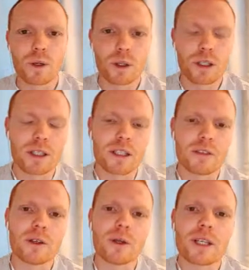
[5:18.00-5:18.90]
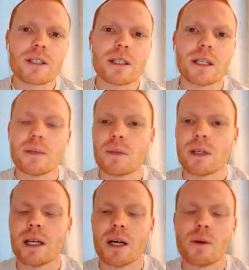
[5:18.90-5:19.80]
looking at the interview yesterday
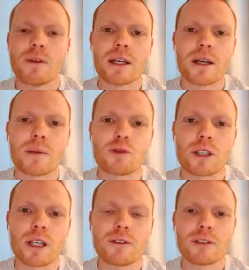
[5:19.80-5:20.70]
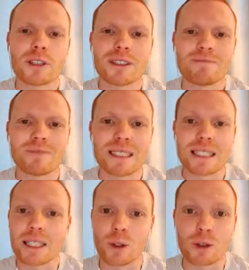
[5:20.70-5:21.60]
with Alan Armstrong after us, and
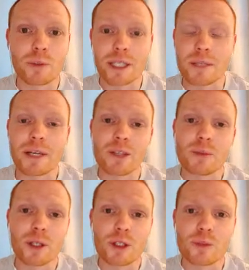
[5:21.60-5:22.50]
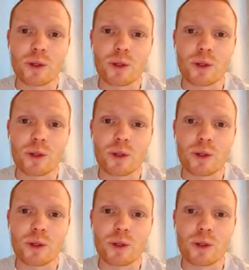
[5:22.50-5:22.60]
he looked a beaten man, to be honest.